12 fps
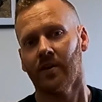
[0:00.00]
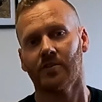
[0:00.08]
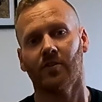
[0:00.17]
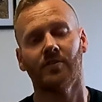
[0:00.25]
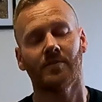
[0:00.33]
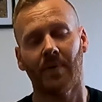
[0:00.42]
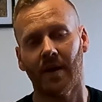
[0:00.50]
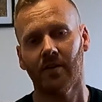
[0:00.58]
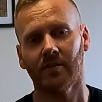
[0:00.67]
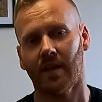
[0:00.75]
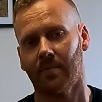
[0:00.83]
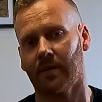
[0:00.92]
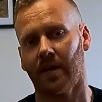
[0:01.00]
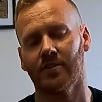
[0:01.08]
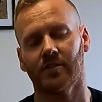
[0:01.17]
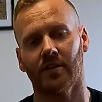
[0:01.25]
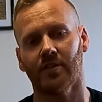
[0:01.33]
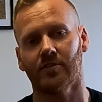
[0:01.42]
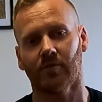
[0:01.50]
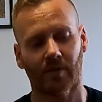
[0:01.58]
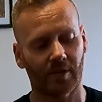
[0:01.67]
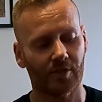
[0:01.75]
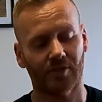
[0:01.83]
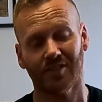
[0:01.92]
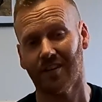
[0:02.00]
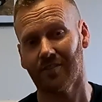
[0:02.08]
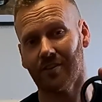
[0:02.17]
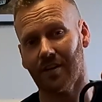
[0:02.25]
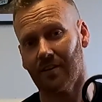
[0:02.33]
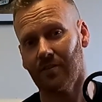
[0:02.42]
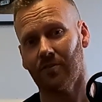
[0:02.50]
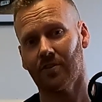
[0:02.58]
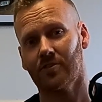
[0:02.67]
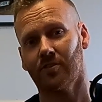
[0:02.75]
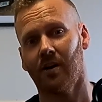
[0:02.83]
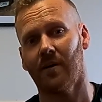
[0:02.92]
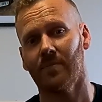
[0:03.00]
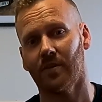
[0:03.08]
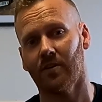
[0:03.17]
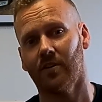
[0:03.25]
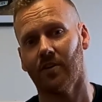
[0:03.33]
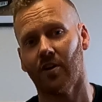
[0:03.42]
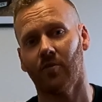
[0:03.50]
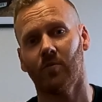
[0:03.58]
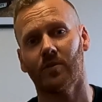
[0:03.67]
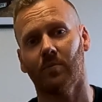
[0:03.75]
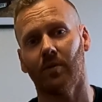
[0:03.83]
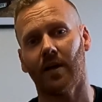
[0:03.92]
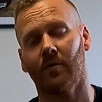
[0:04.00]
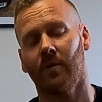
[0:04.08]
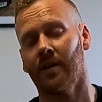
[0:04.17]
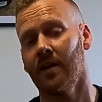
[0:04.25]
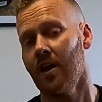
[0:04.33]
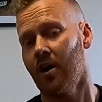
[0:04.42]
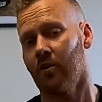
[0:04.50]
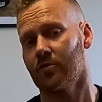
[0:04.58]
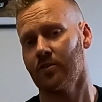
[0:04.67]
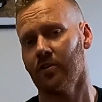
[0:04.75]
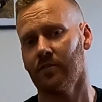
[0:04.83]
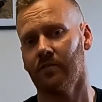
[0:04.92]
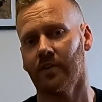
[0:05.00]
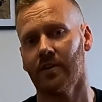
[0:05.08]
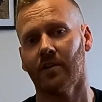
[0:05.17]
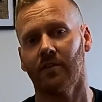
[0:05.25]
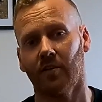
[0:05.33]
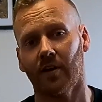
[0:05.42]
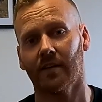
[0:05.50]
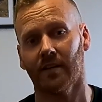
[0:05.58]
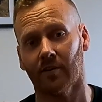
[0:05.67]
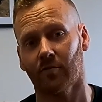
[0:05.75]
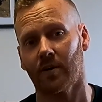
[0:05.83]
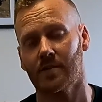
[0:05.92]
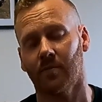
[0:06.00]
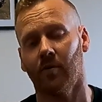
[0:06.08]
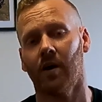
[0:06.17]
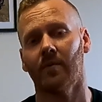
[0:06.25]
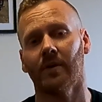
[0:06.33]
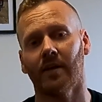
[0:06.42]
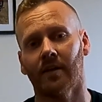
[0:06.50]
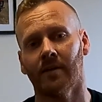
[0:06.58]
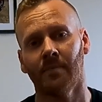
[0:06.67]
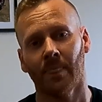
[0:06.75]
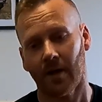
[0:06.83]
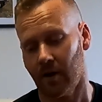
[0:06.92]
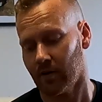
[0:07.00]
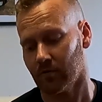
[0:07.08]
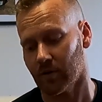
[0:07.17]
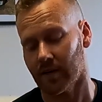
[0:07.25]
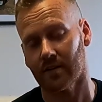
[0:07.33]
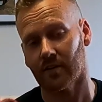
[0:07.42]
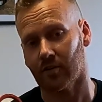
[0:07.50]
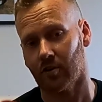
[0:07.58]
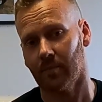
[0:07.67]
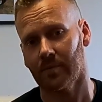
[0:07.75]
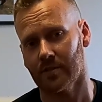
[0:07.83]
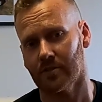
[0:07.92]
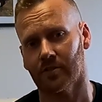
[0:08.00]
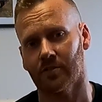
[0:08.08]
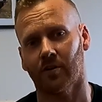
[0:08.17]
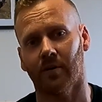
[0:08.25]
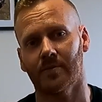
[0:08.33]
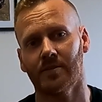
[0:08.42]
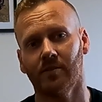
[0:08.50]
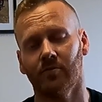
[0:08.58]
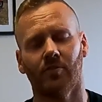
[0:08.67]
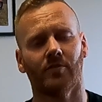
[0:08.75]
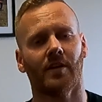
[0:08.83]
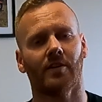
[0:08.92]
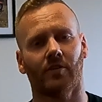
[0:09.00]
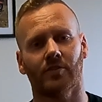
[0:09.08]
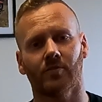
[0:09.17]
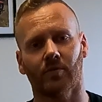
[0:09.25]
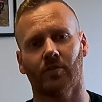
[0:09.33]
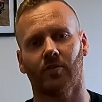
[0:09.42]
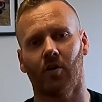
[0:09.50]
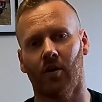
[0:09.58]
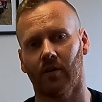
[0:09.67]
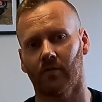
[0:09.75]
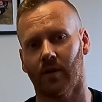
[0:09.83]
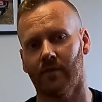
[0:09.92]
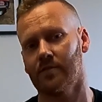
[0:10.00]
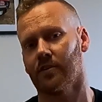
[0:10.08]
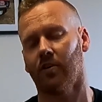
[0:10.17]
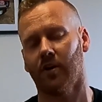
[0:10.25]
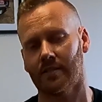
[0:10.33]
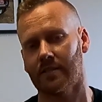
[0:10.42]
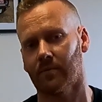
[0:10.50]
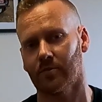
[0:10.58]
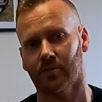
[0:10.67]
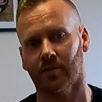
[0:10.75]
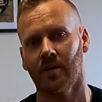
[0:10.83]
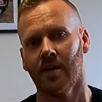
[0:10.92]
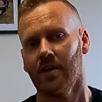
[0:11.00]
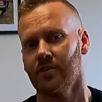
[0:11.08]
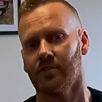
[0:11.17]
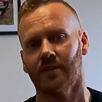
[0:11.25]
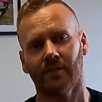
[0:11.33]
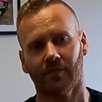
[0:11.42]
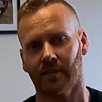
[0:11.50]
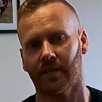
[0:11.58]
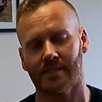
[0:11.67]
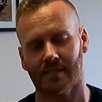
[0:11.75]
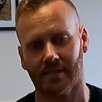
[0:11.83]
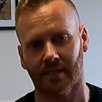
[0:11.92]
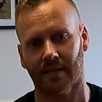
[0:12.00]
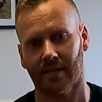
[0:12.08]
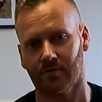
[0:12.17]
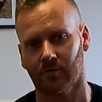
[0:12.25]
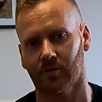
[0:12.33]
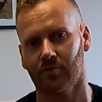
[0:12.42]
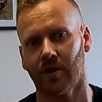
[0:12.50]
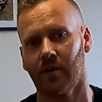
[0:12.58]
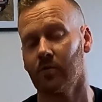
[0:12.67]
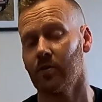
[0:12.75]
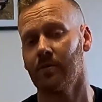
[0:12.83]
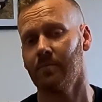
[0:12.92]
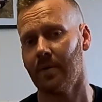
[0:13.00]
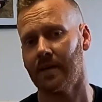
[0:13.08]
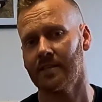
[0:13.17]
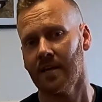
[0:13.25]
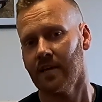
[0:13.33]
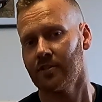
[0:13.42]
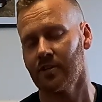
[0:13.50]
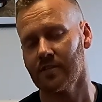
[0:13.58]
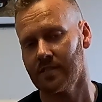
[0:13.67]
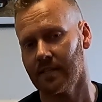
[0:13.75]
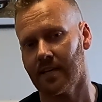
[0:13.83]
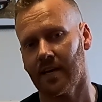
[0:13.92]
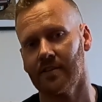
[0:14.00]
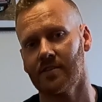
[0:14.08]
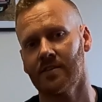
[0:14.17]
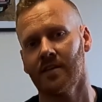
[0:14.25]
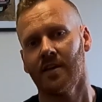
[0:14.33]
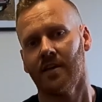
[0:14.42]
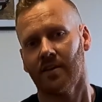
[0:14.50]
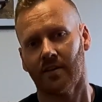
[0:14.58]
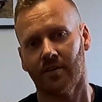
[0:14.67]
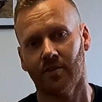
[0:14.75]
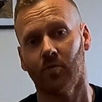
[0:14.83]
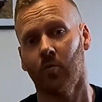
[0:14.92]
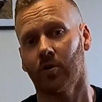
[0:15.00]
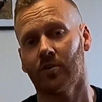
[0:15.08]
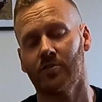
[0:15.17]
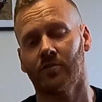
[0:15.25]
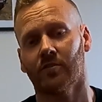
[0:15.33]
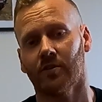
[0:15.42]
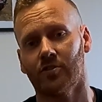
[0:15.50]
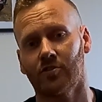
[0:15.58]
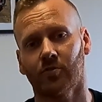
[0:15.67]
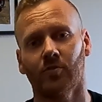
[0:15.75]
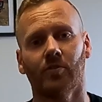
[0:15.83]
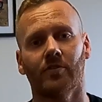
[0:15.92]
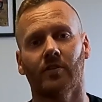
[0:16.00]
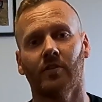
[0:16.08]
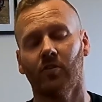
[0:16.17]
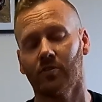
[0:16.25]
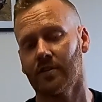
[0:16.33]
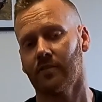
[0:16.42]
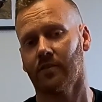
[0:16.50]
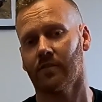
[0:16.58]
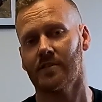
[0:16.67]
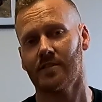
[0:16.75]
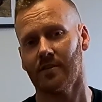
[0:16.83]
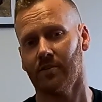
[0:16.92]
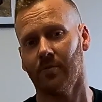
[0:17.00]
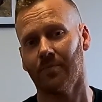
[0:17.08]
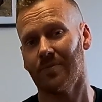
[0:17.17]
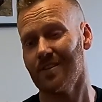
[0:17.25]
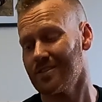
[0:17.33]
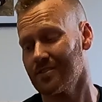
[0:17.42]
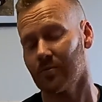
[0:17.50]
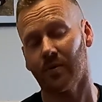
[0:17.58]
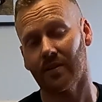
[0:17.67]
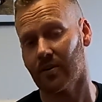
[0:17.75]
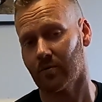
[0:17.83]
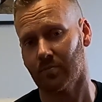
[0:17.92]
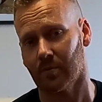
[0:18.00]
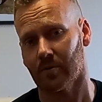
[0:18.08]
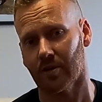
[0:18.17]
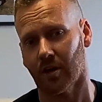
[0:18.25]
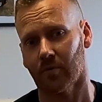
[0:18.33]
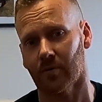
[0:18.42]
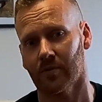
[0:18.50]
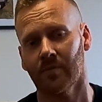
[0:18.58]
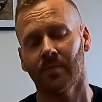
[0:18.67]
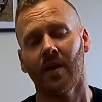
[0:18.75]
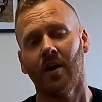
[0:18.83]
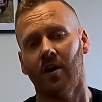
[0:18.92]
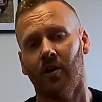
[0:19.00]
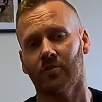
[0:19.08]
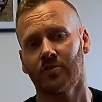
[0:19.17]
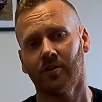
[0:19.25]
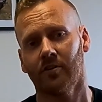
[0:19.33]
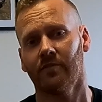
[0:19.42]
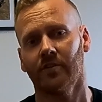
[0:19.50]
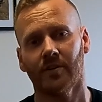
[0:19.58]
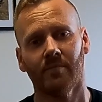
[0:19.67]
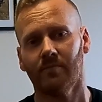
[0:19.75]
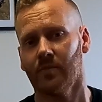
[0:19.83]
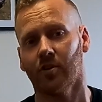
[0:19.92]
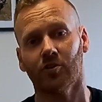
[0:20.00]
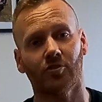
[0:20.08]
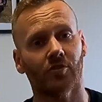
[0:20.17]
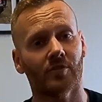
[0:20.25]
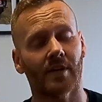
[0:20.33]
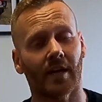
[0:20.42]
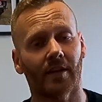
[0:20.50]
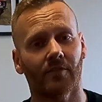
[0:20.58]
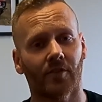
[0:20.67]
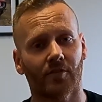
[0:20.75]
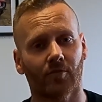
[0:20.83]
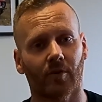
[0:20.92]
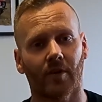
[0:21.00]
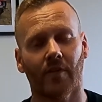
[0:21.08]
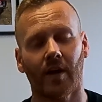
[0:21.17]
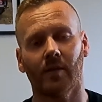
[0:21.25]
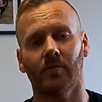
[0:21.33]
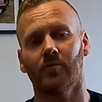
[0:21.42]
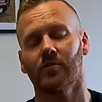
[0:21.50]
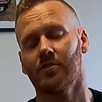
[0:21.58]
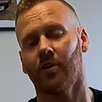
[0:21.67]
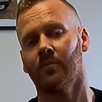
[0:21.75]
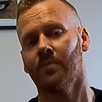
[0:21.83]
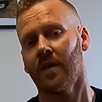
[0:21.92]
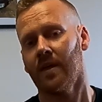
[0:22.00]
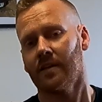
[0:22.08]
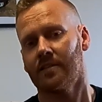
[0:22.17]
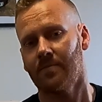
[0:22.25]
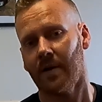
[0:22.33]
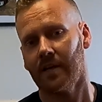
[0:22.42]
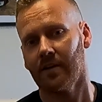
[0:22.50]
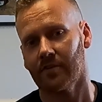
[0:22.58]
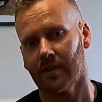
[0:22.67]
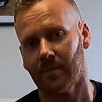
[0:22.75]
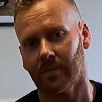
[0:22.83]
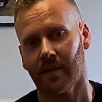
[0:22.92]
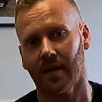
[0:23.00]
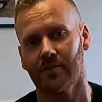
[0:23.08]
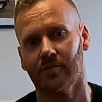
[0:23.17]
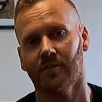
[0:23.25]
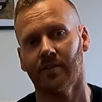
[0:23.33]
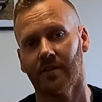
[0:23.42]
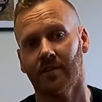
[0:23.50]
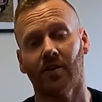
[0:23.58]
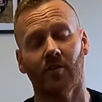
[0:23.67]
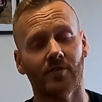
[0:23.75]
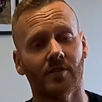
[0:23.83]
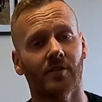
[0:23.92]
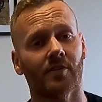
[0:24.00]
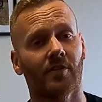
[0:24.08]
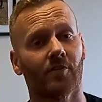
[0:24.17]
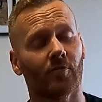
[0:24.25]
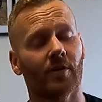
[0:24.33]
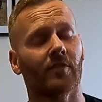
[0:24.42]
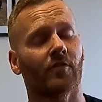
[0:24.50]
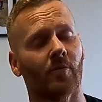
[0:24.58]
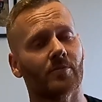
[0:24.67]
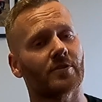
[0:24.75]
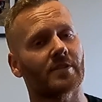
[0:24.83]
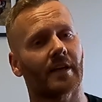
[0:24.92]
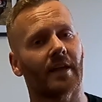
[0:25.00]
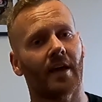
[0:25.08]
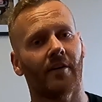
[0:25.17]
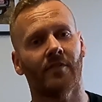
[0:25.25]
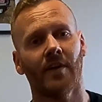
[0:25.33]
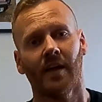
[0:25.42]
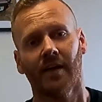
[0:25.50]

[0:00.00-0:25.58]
So depending on the application that you're doing, generally a lot of the time you can go with a black one. Alternatively, like in Grace behind me here, I run the competition type seal. Not that I do a lot of high revs and high temperature. She definitely doesn't see that sort of track work, but just in case you wanted to ensure the longevity of the seal, this is the one that I'd probably go with. Alternatively, you can choose any of the 3 available. So depending on the application, those are the 3 different options that you have.